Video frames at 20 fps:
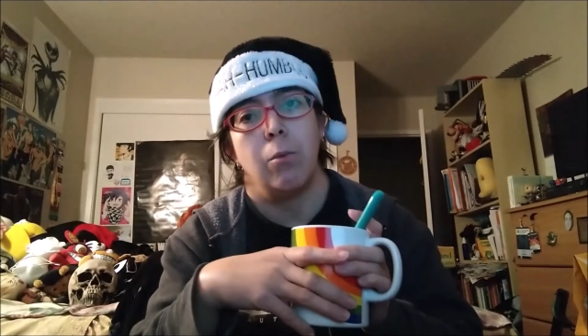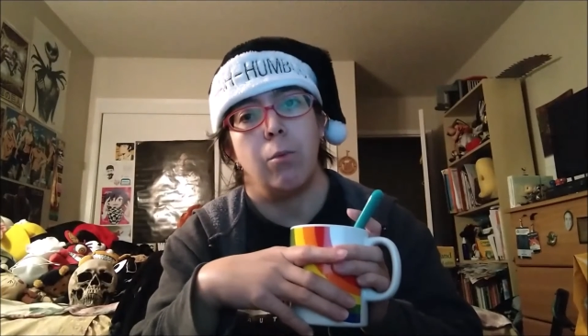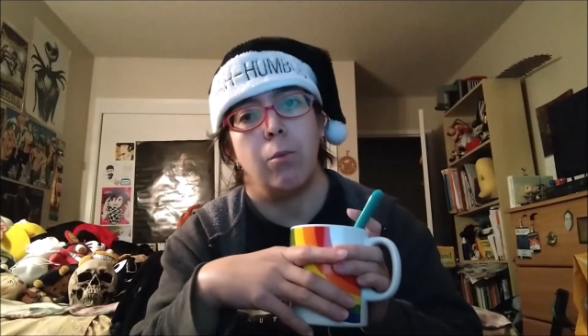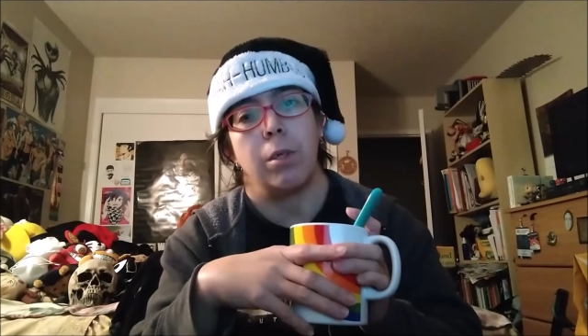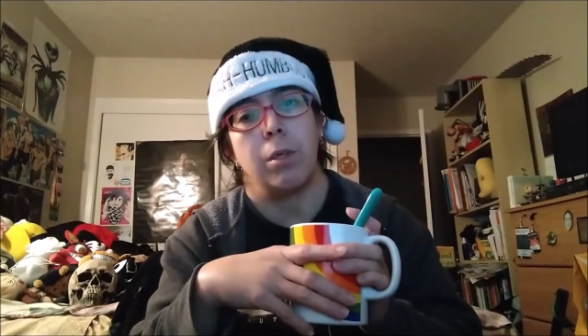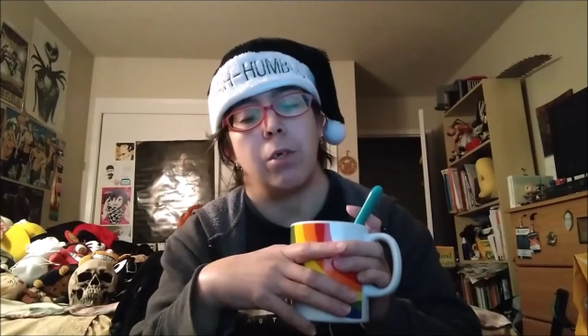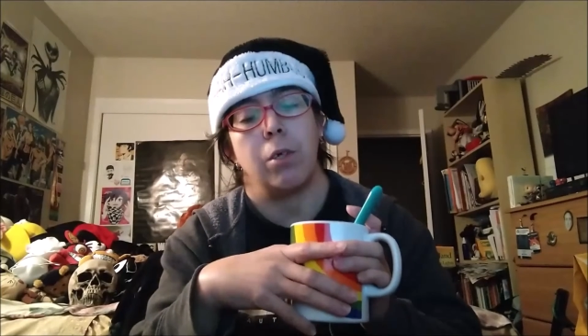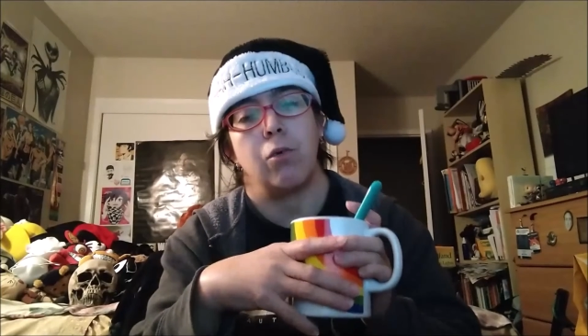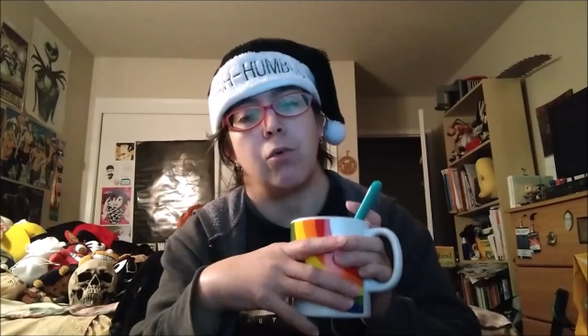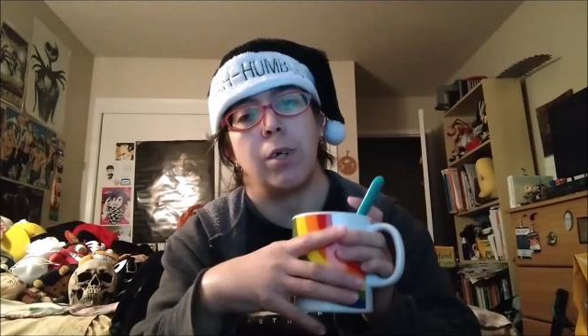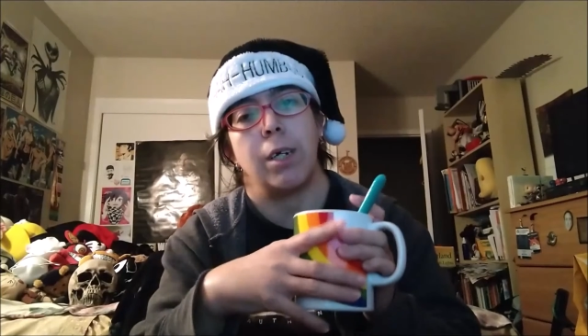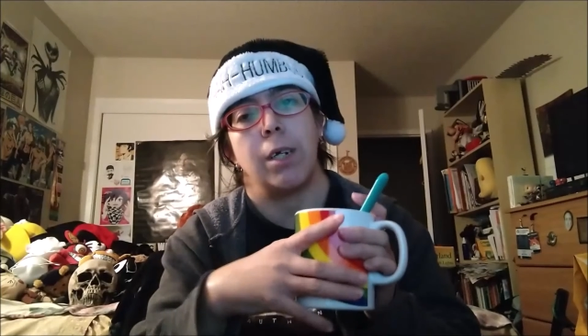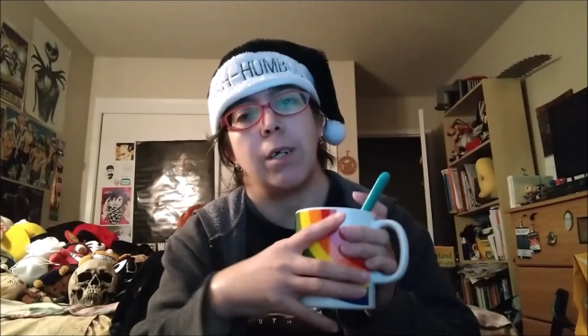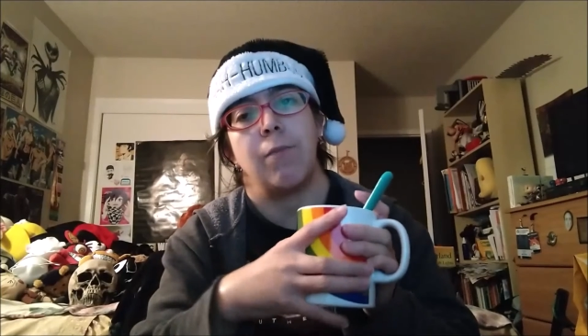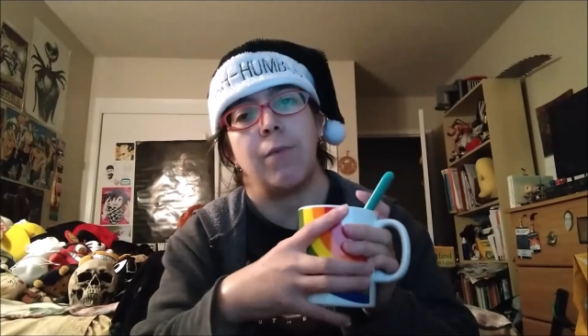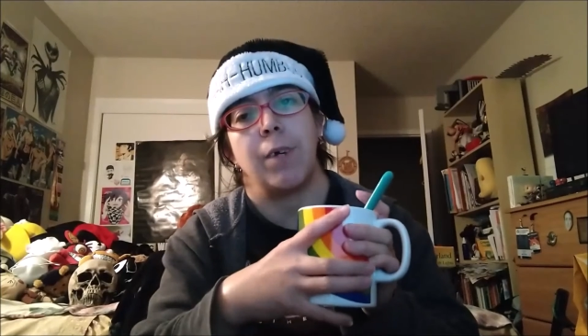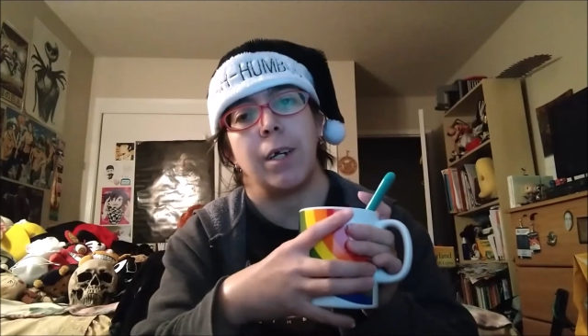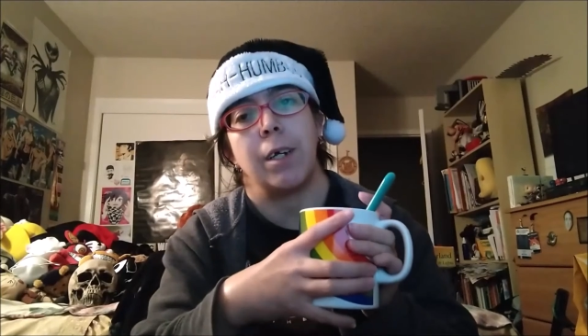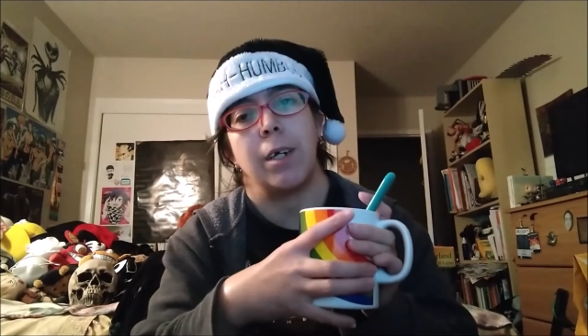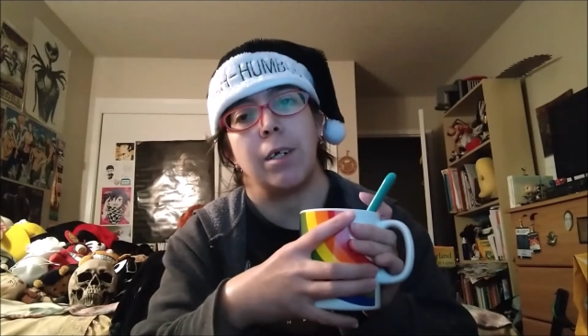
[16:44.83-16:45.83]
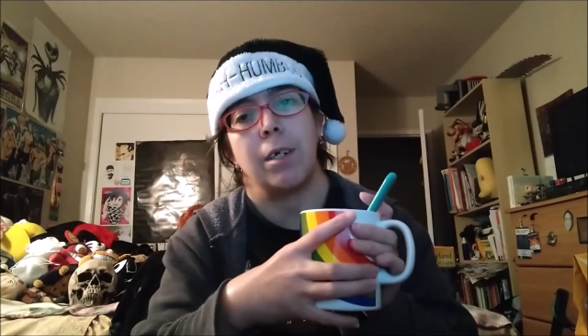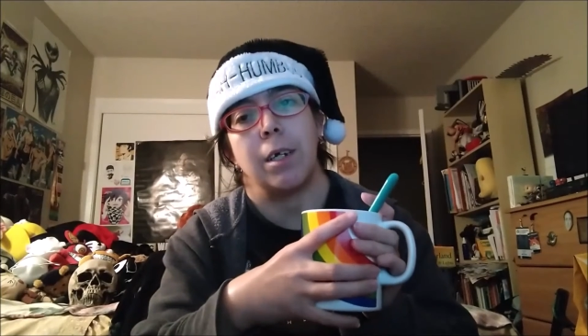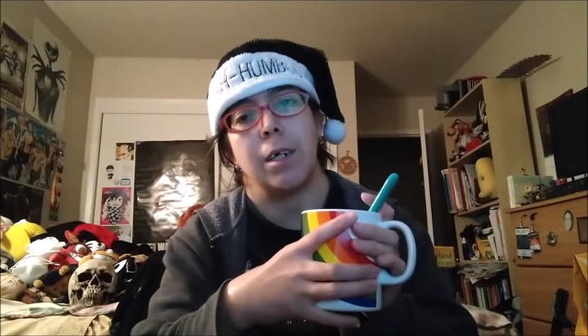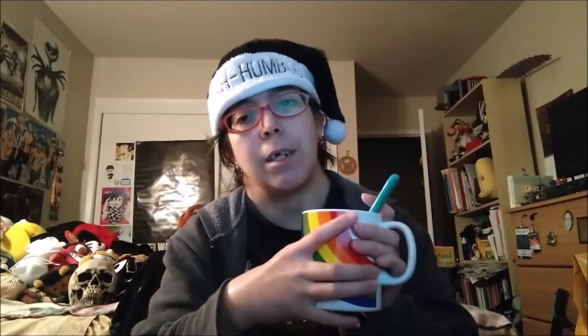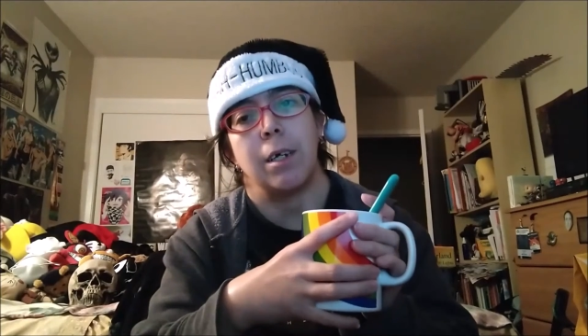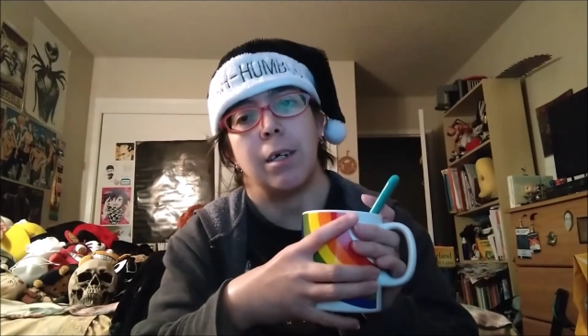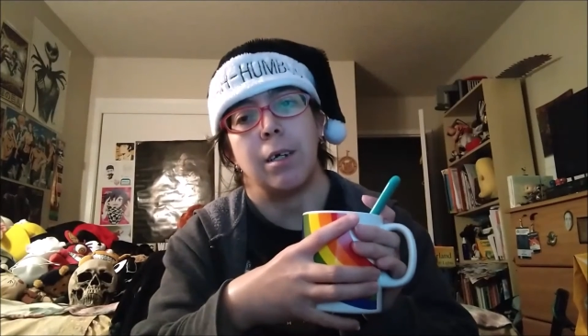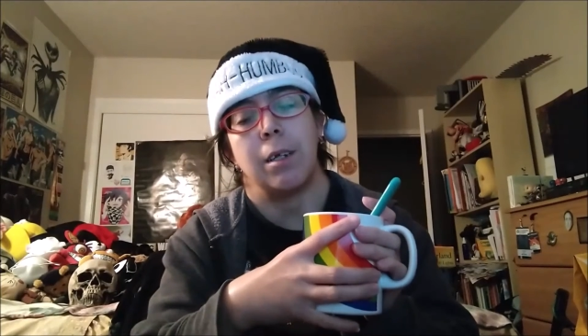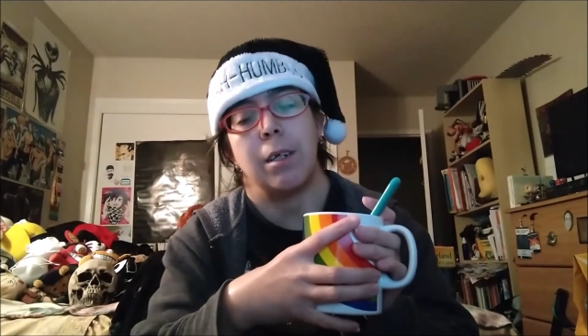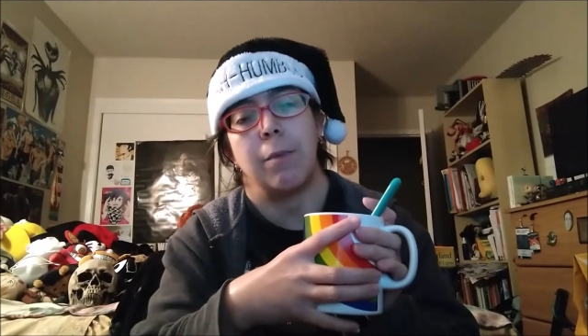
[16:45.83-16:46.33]
where they're trying to find
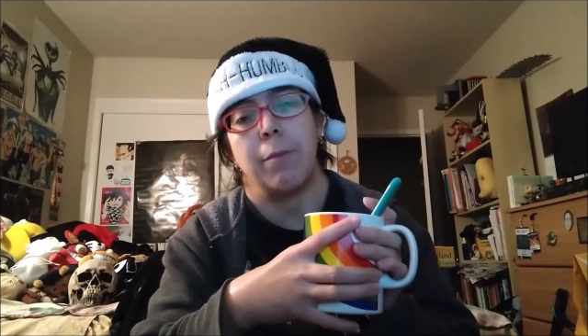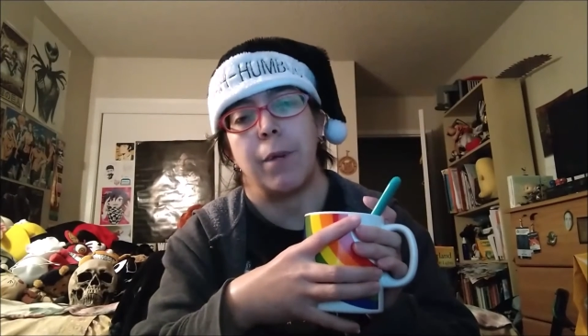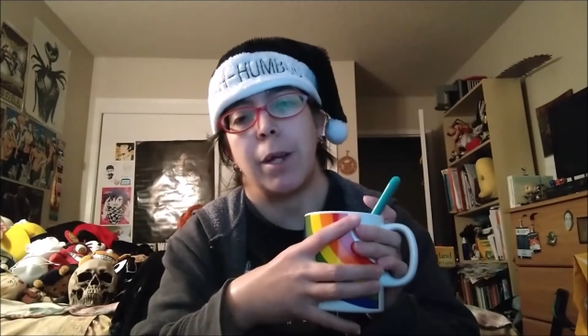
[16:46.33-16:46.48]
the